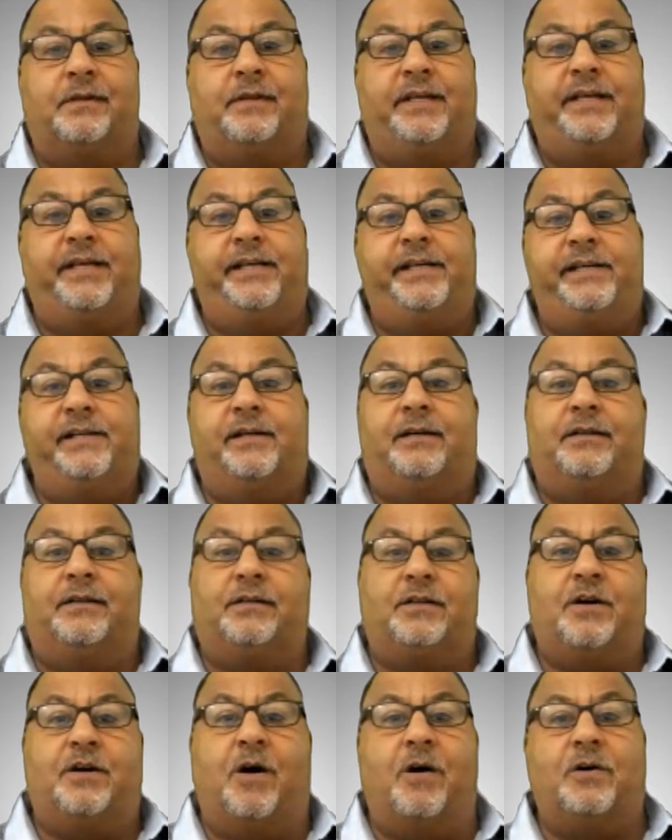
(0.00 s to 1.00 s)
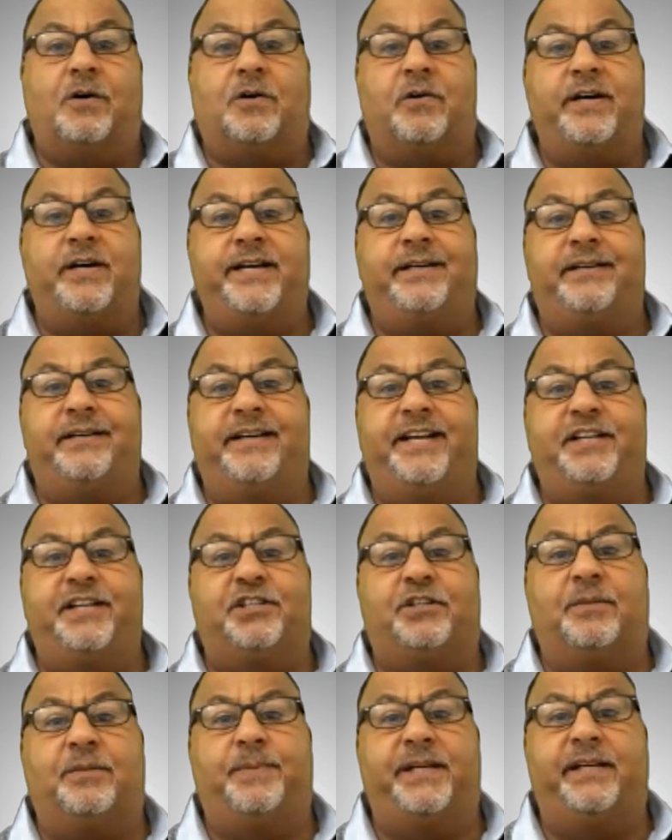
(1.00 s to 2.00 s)
The concrete
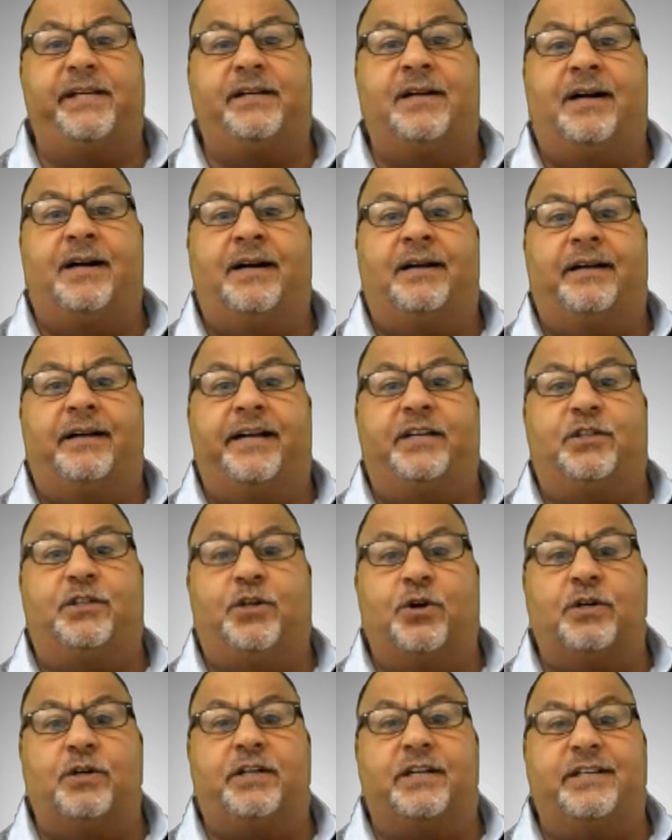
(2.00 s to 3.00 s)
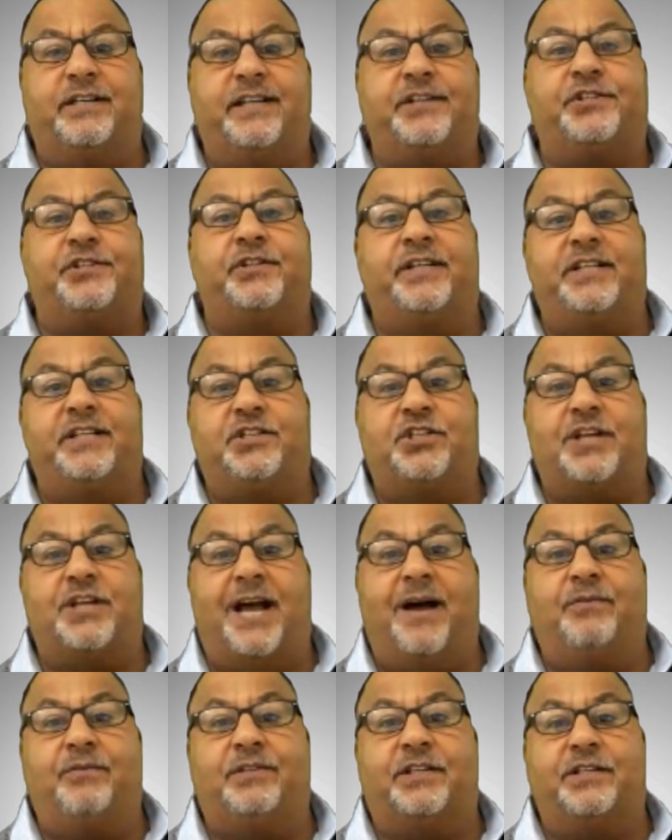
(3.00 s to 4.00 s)
needs to be in good condition, in
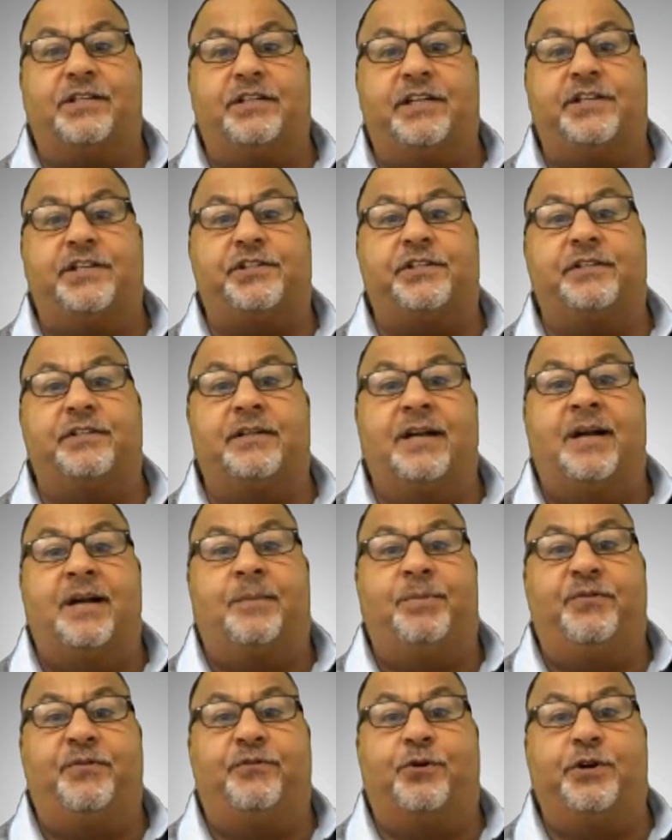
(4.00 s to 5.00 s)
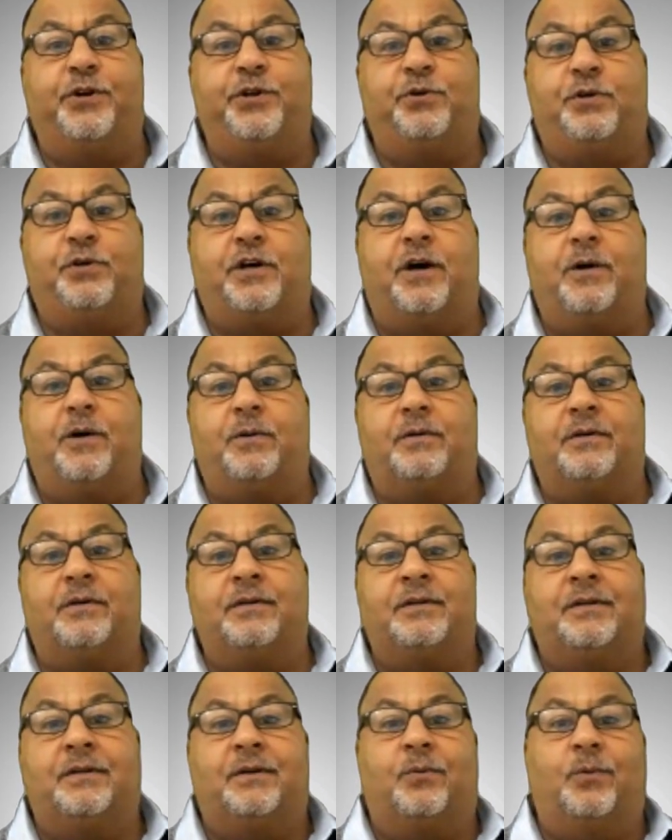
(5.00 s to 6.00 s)
sound condition, before you coat
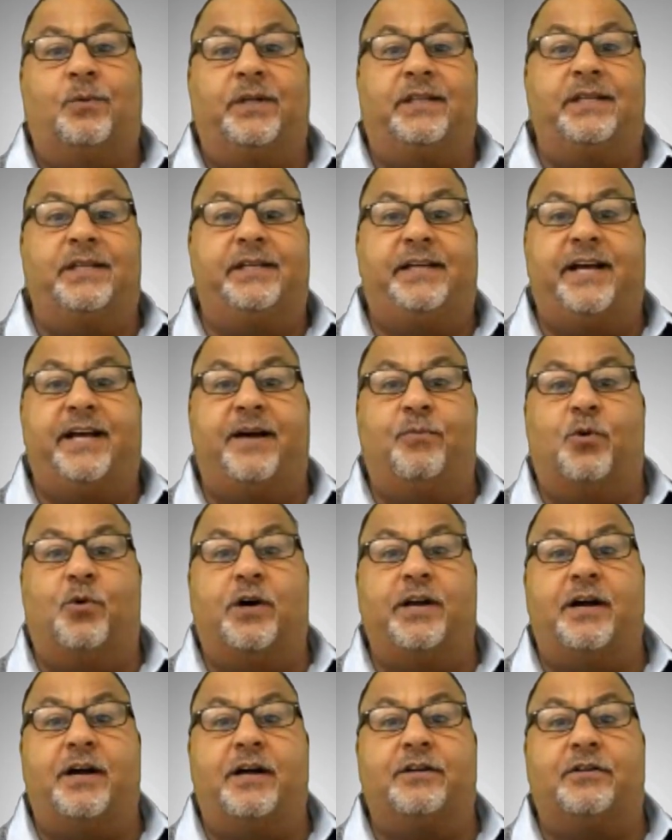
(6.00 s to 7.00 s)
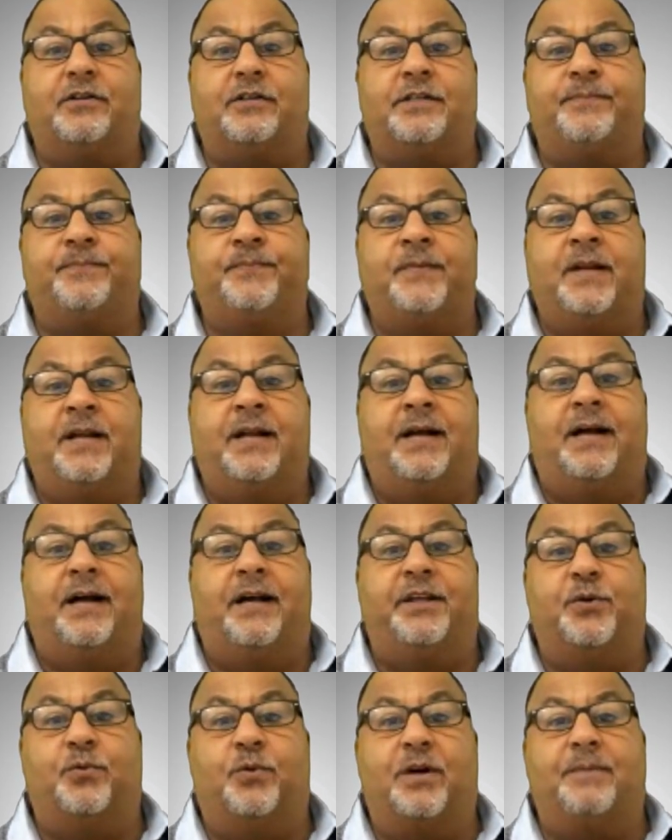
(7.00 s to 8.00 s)
with the Chem 100.
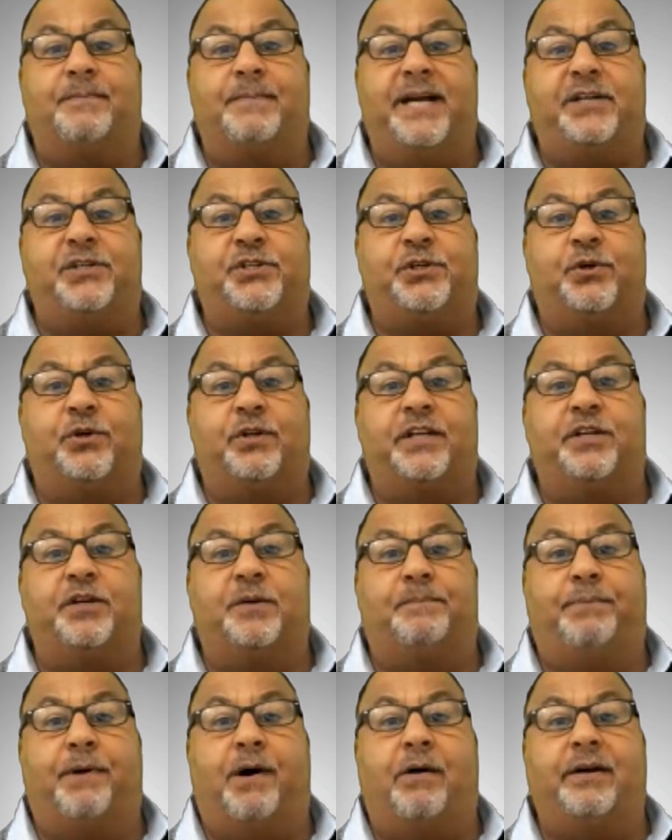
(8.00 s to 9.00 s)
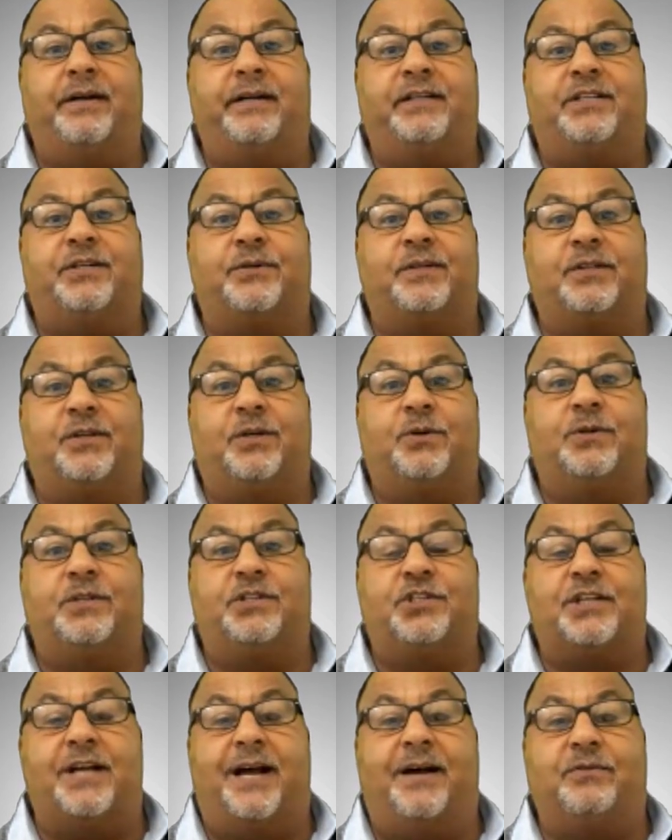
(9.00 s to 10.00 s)
You want to make sure that you're bonding to a
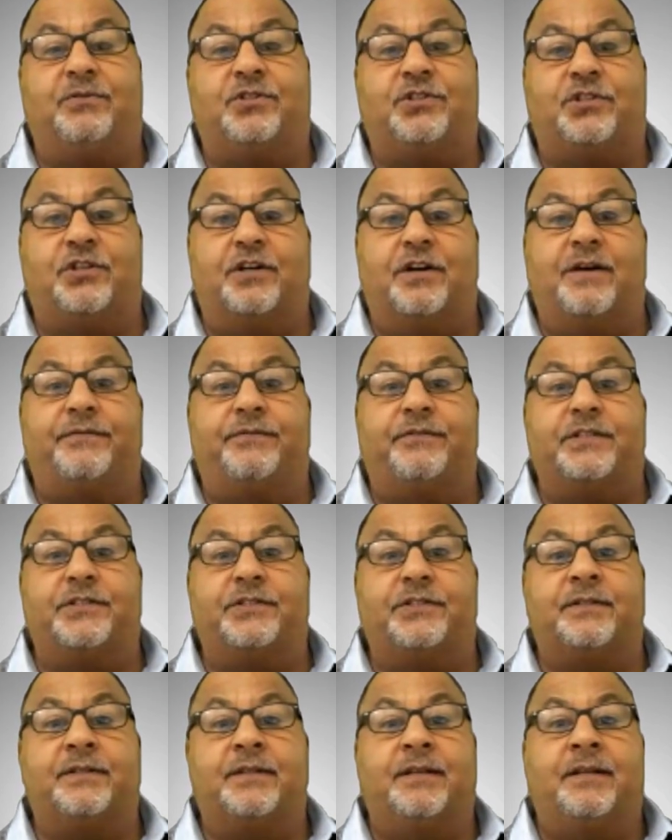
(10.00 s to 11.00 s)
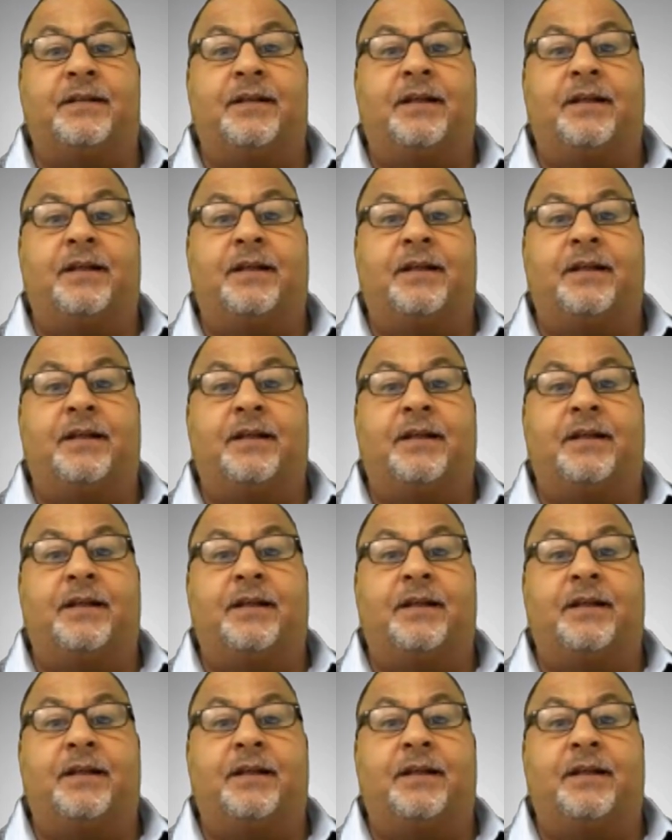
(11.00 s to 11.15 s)
good sound surface.